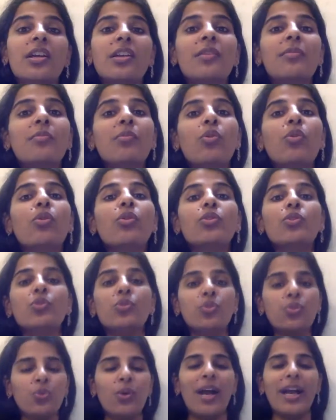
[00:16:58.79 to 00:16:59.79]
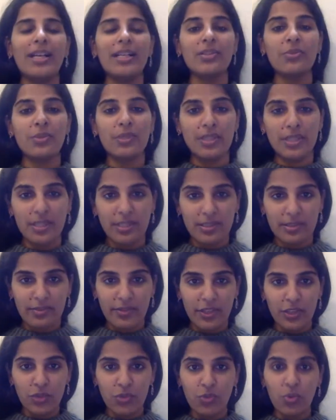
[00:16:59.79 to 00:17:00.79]
the more you do activities
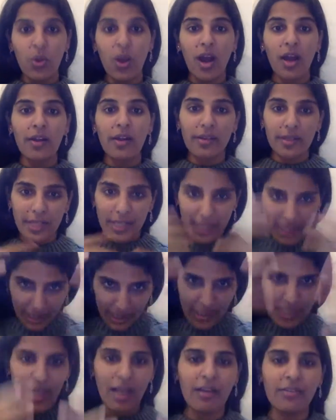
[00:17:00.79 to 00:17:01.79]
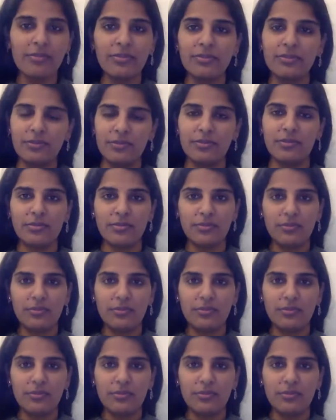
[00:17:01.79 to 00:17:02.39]
when you are in love,